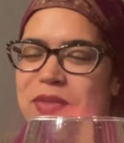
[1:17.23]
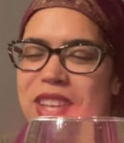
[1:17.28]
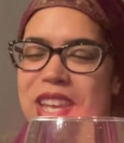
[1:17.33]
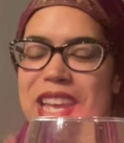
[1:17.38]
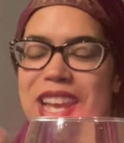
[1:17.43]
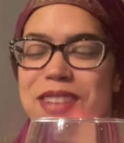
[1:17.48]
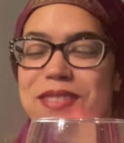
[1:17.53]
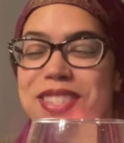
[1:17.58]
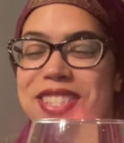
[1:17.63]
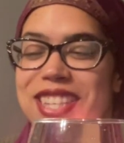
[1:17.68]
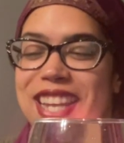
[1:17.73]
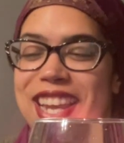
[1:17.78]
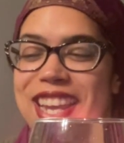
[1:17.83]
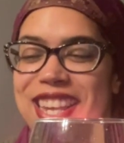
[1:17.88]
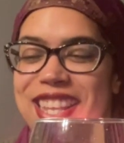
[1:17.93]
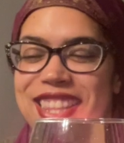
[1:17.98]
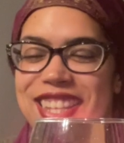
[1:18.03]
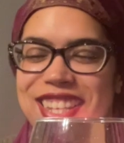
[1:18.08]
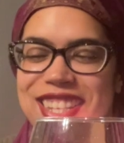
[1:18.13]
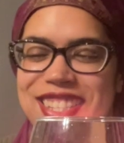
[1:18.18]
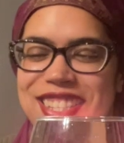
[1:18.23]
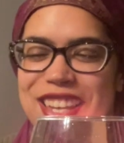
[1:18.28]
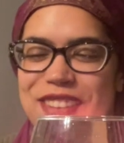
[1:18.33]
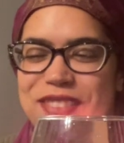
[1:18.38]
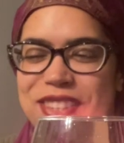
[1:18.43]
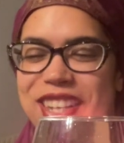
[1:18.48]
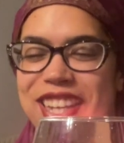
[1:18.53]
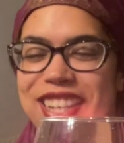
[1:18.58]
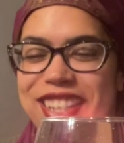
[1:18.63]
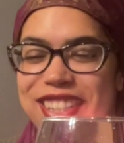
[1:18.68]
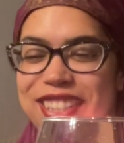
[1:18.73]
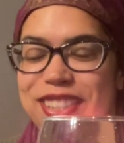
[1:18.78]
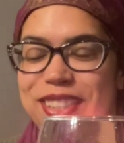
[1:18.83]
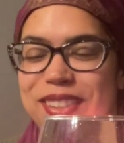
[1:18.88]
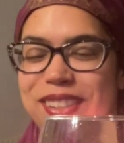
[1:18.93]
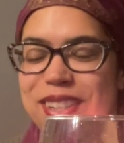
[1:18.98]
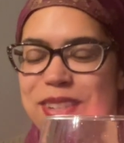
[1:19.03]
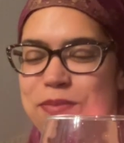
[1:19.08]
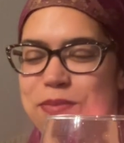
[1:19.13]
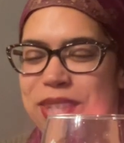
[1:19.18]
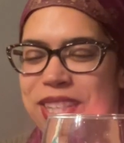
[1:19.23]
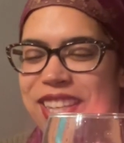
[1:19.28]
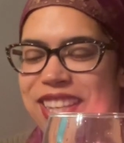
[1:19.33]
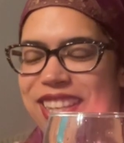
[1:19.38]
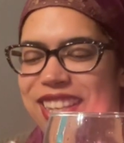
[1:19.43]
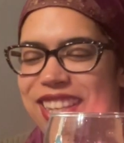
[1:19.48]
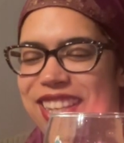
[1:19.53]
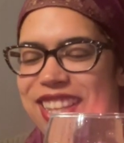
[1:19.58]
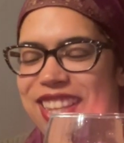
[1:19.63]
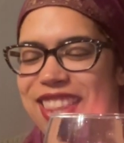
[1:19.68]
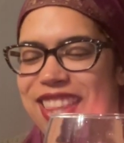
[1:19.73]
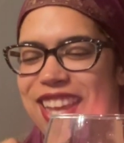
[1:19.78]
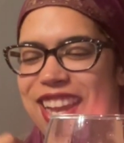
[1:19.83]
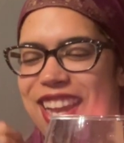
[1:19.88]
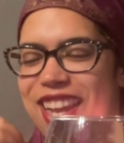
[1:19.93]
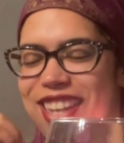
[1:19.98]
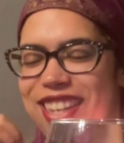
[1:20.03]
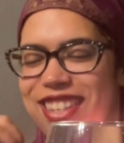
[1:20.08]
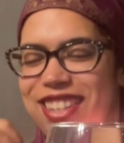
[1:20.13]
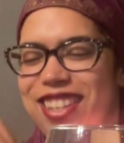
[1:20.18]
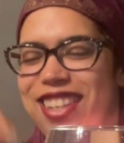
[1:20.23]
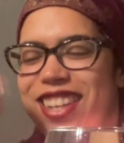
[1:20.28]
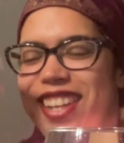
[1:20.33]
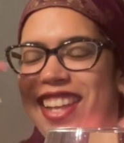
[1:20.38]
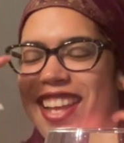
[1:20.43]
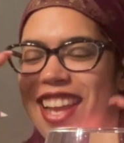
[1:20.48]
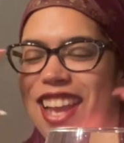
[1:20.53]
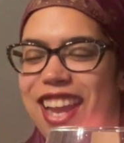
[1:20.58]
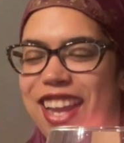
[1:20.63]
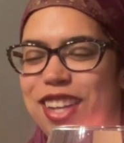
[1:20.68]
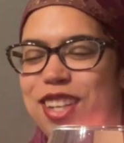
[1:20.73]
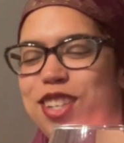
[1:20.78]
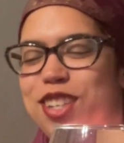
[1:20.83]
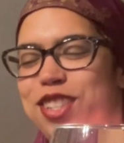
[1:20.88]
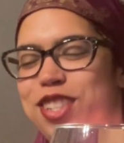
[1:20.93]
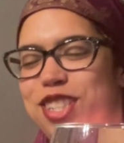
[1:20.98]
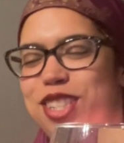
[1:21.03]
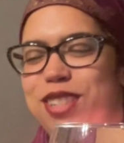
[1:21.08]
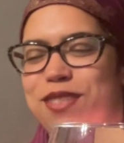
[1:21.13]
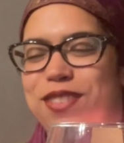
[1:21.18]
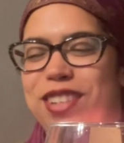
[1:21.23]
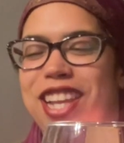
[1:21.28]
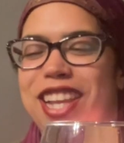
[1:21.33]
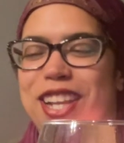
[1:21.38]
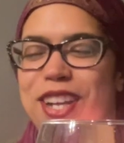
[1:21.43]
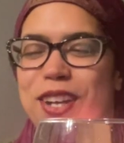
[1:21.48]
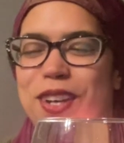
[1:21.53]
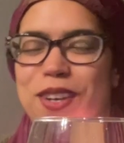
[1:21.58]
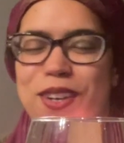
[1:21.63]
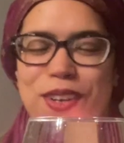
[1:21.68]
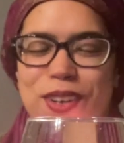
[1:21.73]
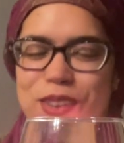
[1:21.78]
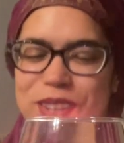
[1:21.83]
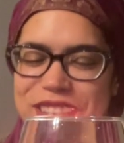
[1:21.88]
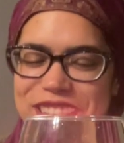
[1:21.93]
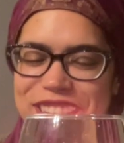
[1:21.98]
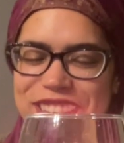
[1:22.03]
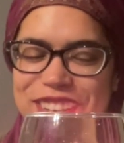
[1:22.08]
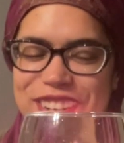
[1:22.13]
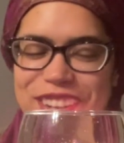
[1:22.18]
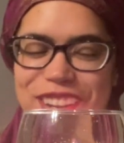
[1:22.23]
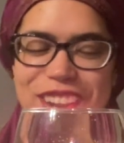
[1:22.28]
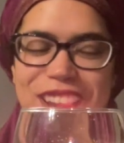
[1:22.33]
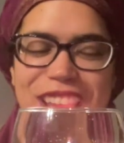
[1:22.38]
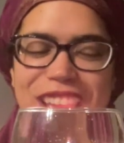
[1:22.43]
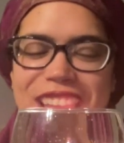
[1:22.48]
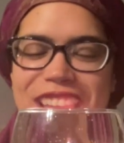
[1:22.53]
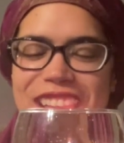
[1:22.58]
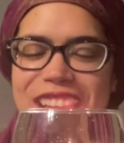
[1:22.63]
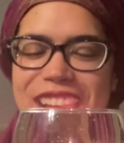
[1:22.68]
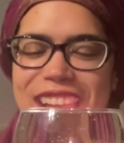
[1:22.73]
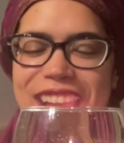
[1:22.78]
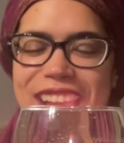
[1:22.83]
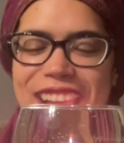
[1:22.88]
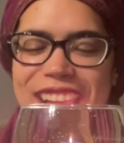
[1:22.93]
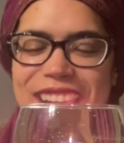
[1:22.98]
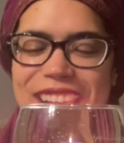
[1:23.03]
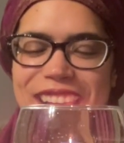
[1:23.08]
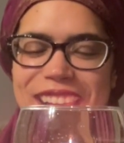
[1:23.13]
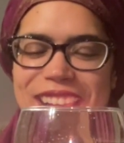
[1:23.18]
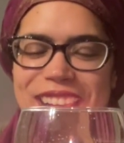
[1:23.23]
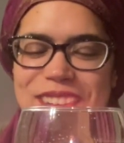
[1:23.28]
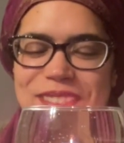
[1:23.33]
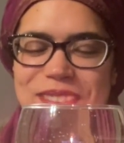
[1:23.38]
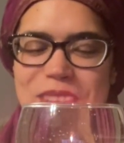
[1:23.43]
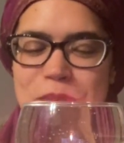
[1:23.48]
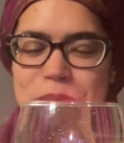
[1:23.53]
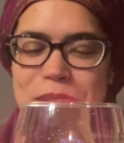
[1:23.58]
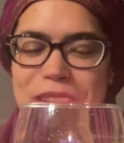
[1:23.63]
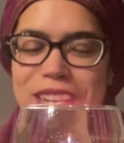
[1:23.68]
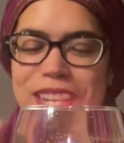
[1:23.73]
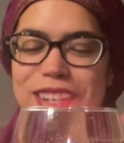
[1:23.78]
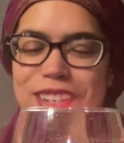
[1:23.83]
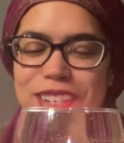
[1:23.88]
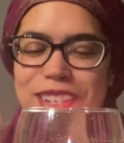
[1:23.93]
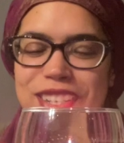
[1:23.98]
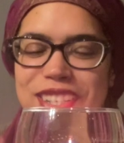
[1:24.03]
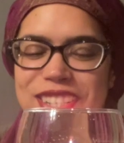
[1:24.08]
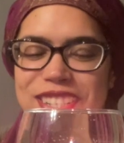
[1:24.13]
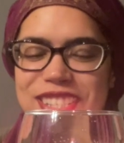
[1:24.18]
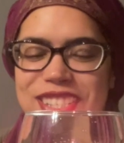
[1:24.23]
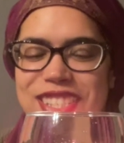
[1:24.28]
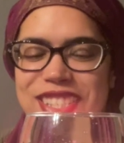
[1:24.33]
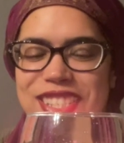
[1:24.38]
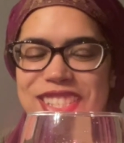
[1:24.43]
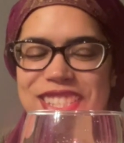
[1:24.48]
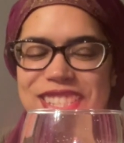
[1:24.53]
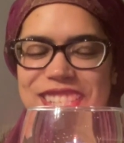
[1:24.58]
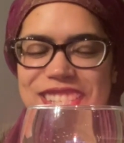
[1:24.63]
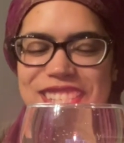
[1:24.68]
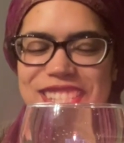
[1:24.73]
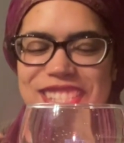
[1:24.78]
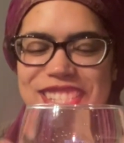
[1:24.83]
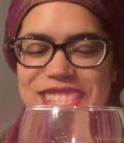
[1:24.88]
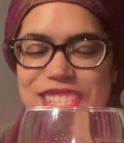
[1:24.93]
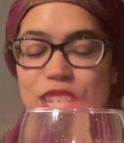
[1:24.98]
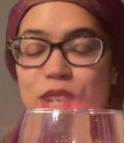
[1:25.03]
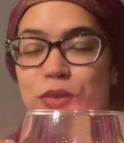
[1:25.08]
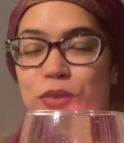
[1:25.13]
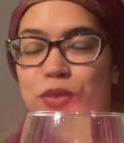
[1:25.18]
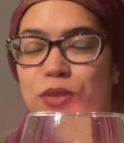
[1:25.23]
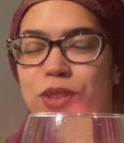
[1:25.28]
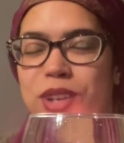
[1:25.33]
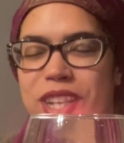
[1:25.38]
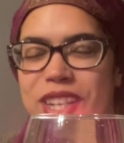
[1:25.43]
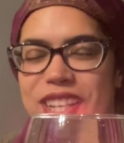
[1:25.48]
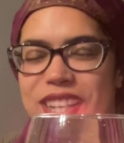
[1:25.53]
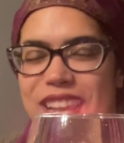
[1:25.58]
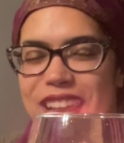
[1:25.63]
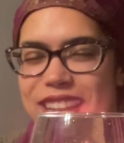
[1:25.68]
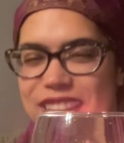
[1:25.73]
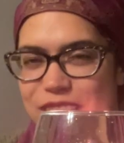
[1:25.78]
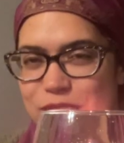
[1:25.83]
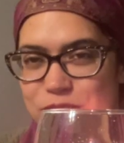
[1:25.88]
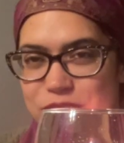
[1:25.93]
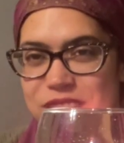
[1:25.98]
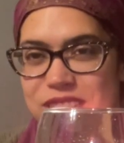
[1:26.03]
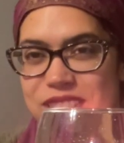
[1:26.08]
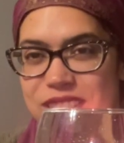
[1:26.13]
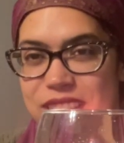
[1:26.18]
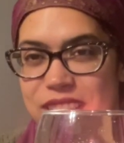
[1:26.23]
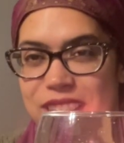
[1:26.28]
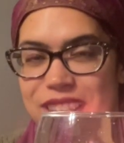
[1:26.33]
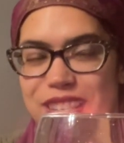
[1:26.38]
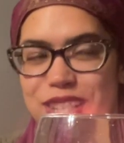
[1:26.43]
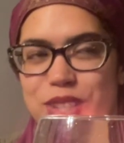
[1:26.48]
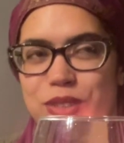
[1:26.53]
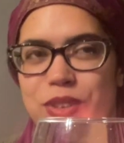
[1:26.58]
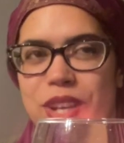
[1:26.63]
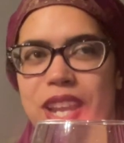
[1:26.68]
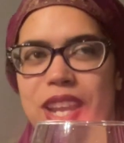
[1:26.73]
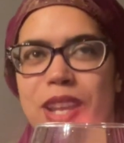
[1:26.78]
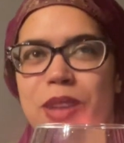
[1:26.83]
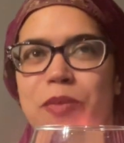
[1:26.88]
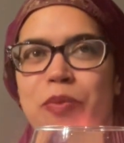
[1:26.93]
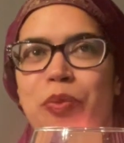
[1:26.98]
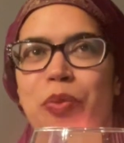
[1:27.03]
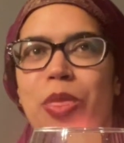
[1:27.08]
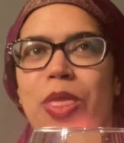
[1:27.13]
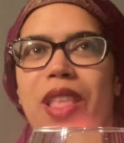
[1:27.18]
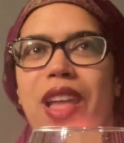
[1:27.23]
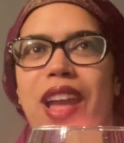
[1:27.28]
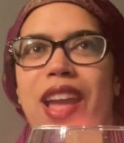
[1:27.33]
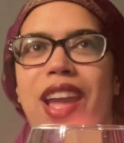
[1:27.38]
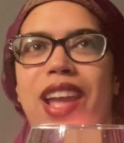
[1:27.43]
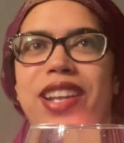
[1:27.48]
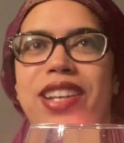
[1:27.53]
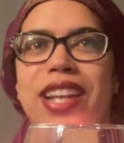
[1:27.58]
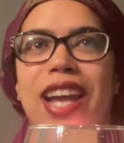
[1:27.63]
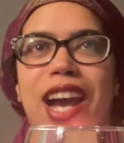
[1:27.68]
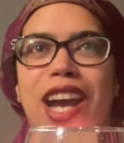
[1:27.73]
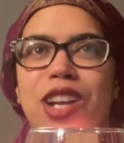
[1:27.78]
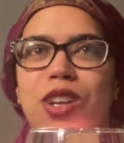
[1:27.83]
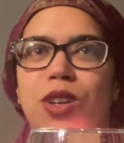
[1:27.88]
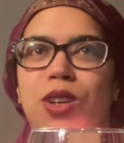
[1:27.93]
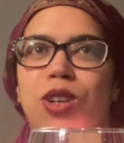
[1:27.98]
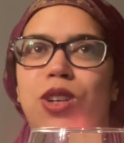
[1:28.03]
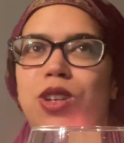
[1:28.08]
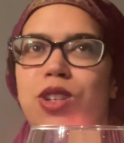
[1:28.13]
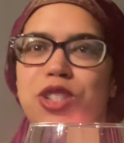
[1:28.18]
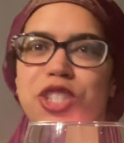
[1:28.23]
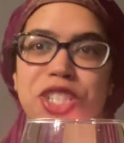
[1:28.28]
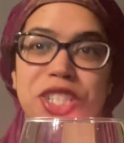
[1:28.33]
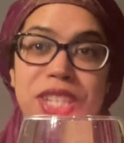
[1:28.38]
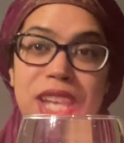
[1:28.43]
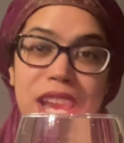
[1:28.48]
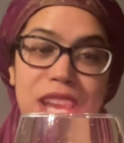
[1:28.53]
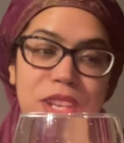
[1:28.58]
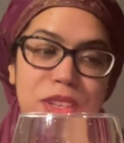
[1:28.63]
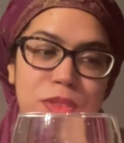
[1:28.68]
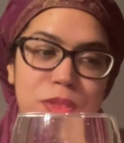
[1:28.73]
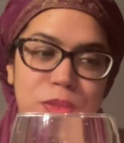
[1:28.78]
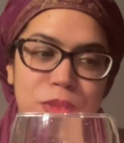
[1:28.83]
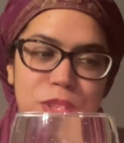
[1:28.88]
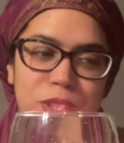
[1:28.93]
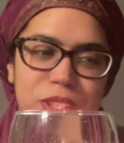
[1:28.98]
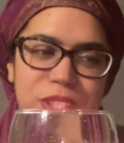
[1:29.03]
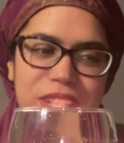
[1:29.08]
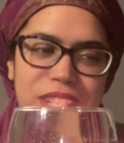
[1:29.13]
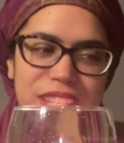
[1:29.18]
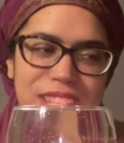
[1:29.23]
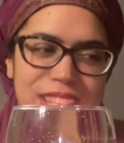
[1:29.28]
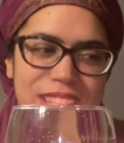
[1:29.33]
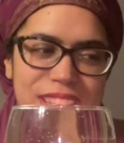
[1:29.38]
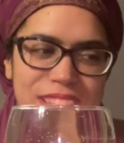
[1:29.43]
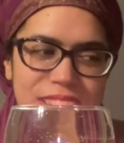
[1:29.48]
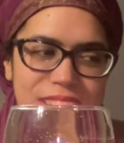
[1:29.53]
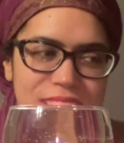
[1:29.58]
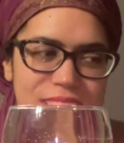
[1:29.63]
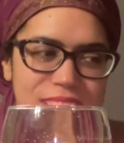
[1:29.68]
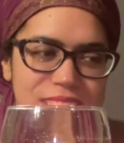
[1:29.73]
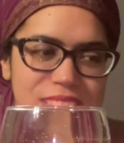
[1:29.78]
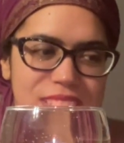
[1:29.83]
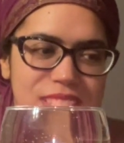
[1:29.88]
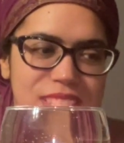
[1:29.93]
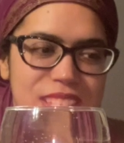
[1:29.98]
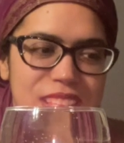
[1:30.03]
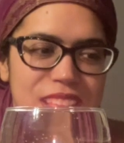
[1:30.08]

I'm saying this after like literally being in that energy for like a whole year. But it looks different at every stage, right? And not all shadow work is